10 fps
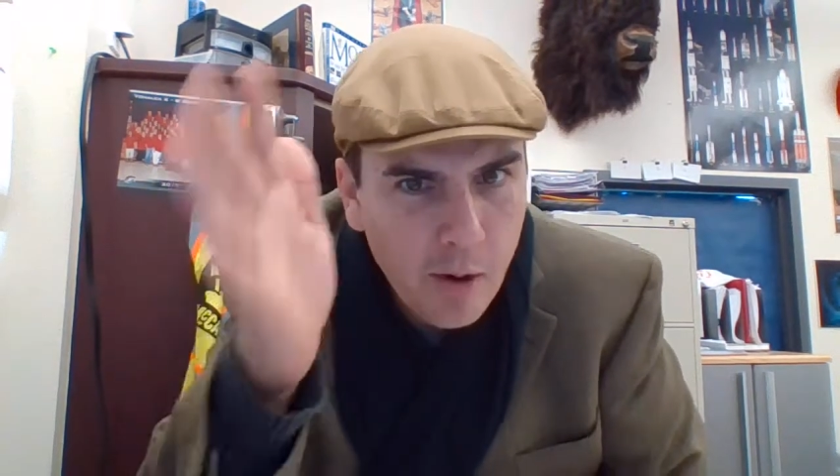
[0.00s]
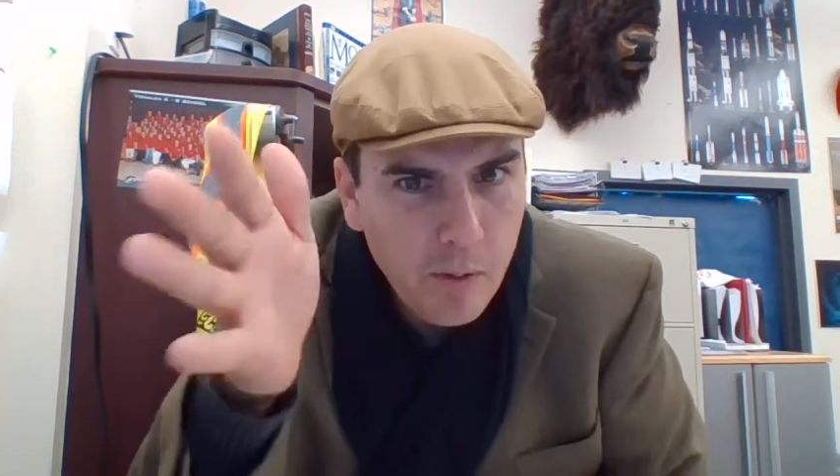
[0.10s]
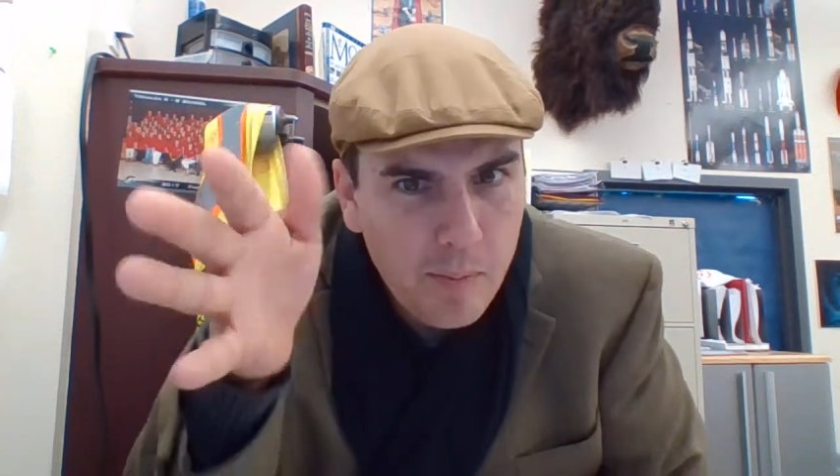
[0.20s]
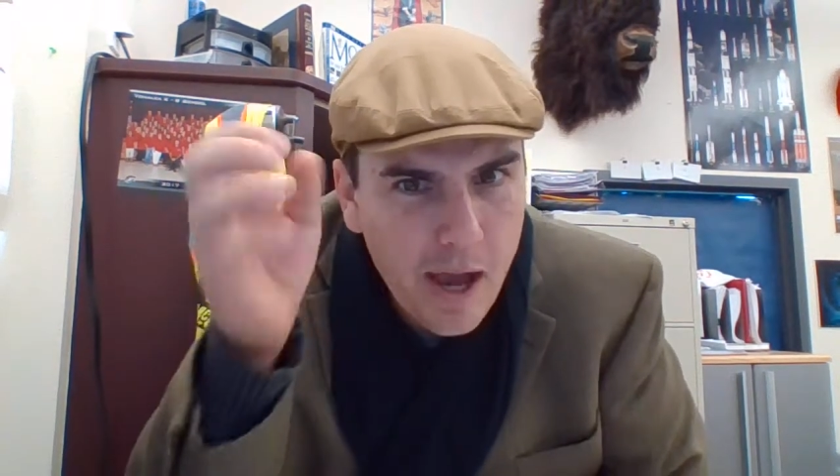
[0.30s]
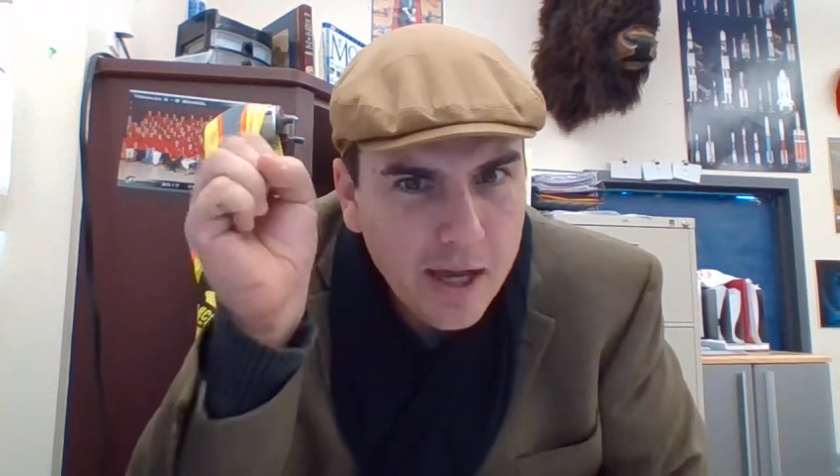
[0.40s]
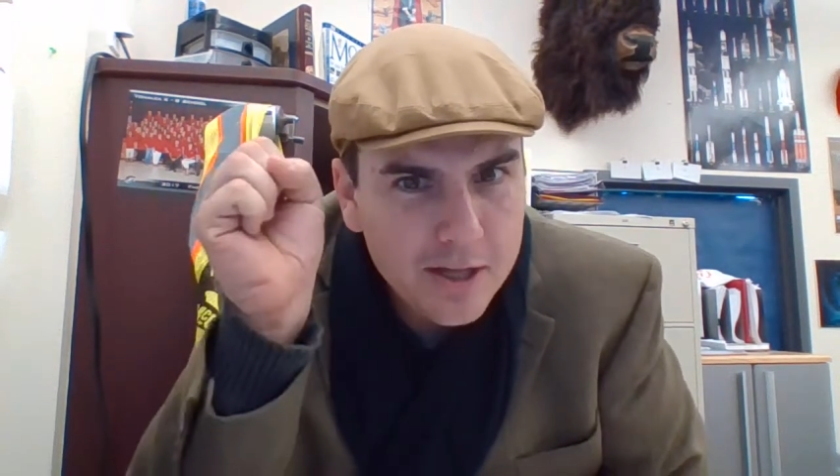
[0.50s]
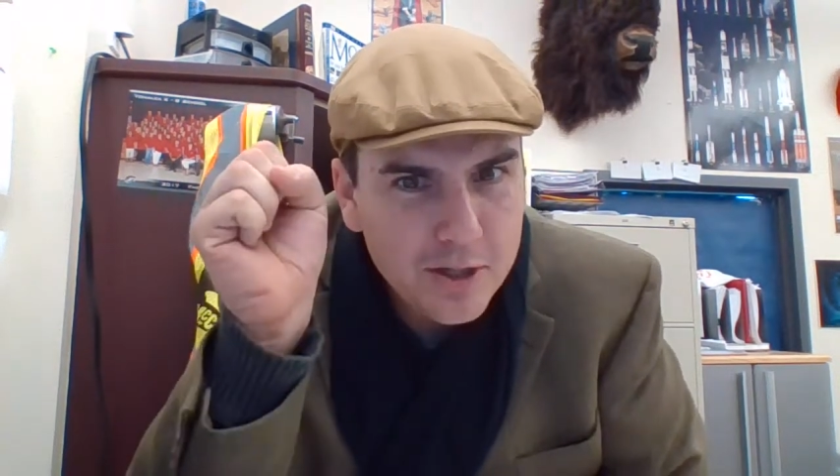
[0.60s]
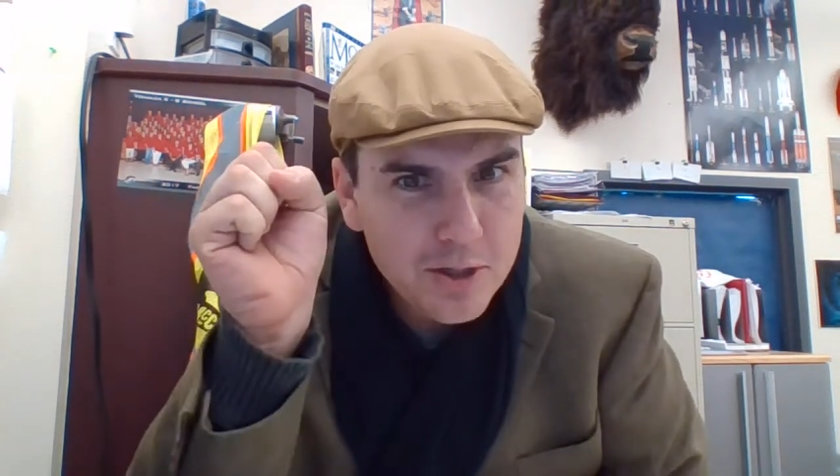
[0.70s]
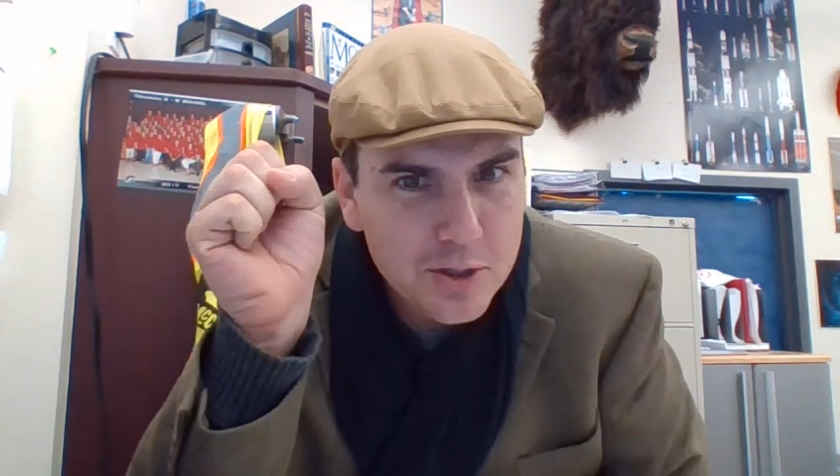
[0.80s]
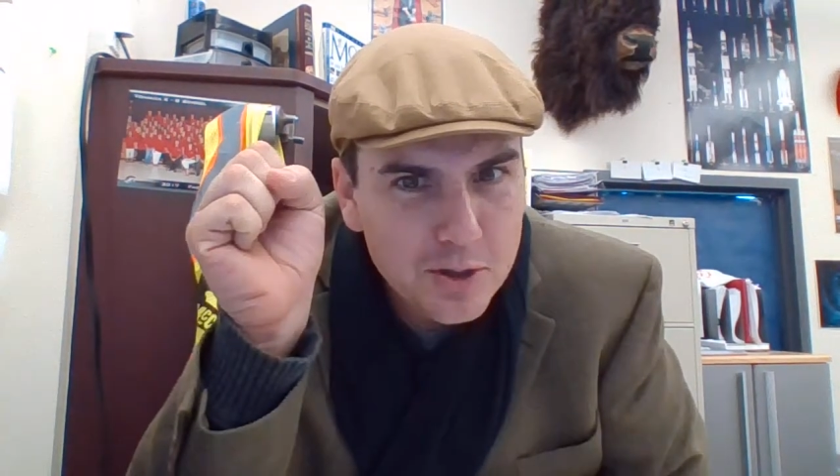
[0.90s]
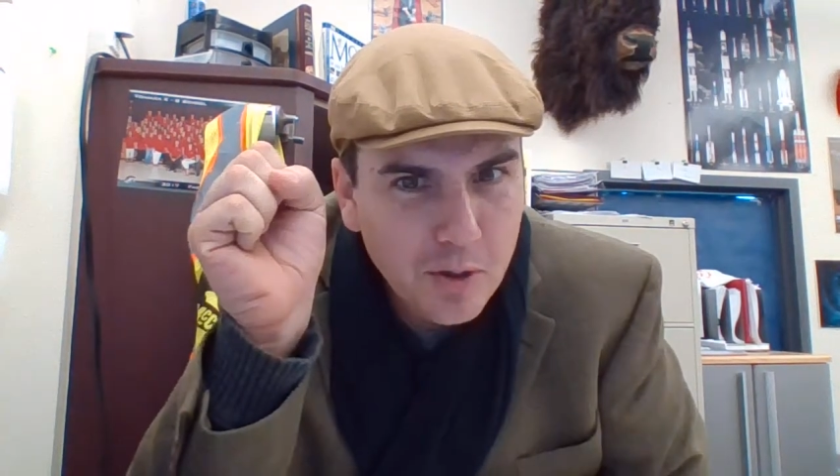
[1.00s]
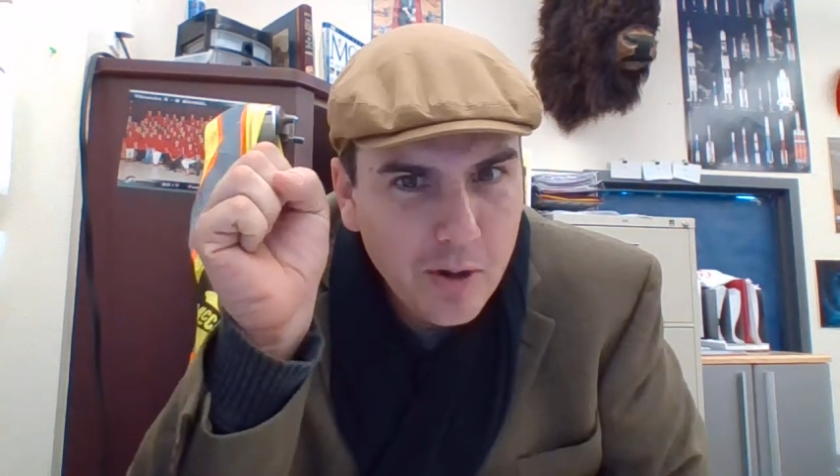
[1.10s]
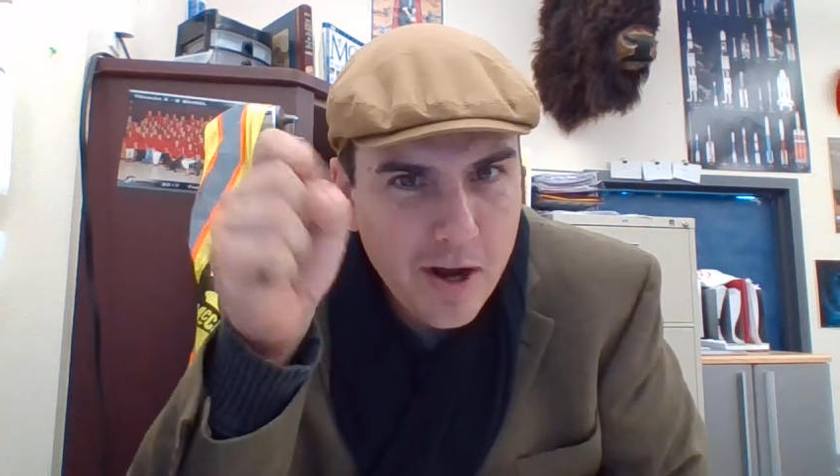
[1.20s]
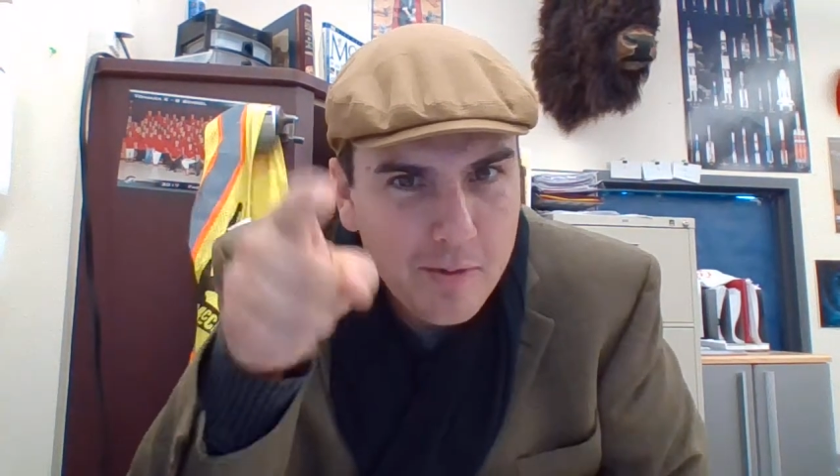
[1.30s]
we're back into the story.